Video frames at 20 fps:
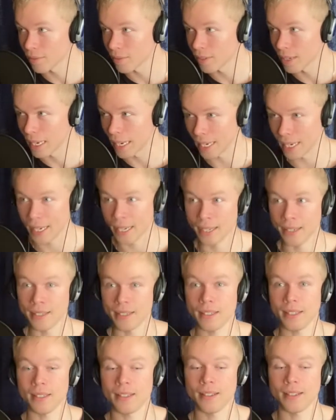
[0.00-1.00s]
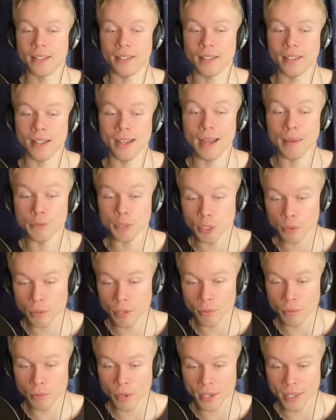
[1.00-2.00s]
And I'm
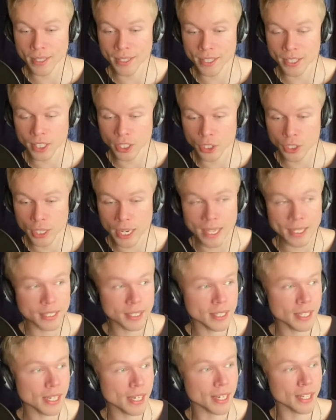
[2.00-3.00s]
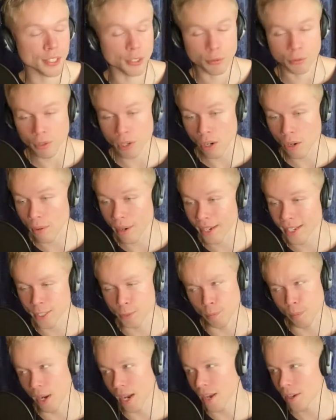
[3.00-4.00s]
doing what he's suggesting. It's growing. It's
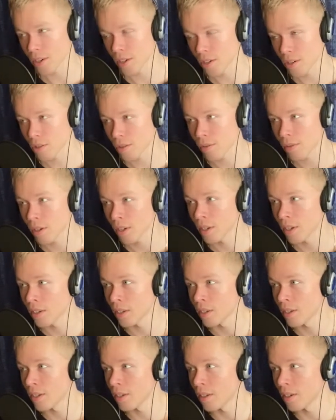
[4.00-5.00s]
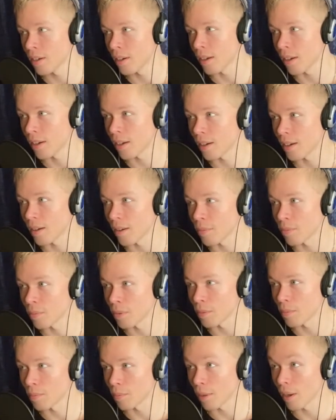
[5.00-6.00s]
brand new.
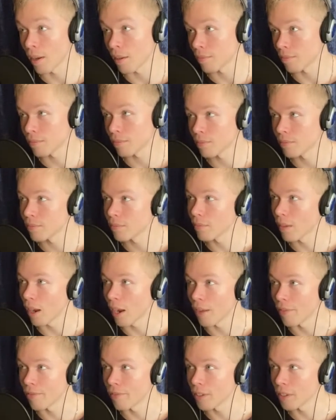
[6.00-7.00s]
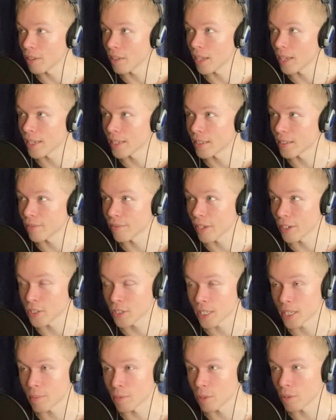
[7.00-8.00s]
But I feel like if I just
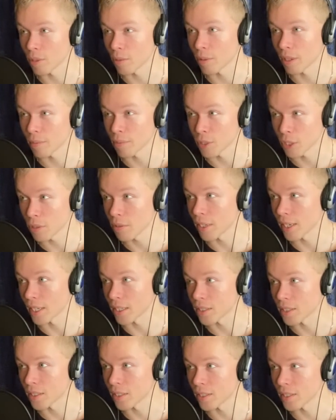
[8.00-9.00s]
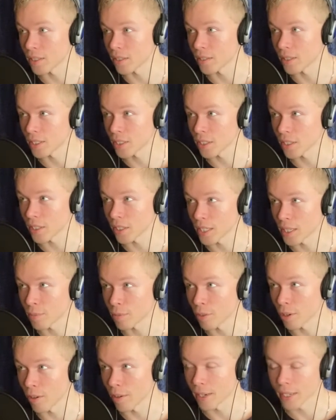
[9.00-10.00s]
keep doing what I'm doing, it's gonna keep
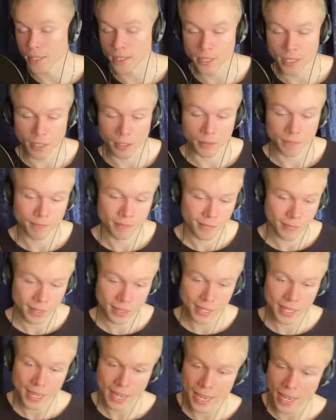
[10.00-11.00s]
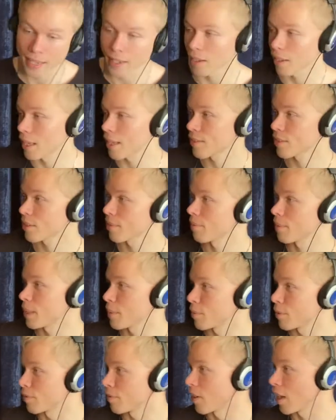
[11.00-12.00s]
growing. And so, yay, I'll have some
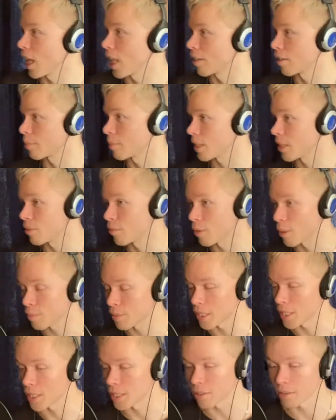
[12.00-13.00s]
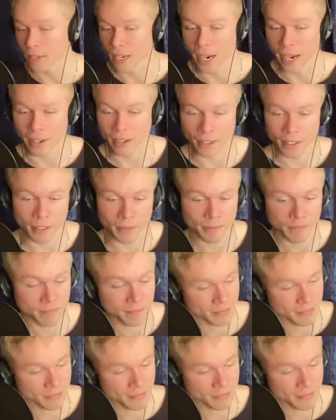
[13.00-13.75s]
people following me. Whoop-de-doo. I don't know.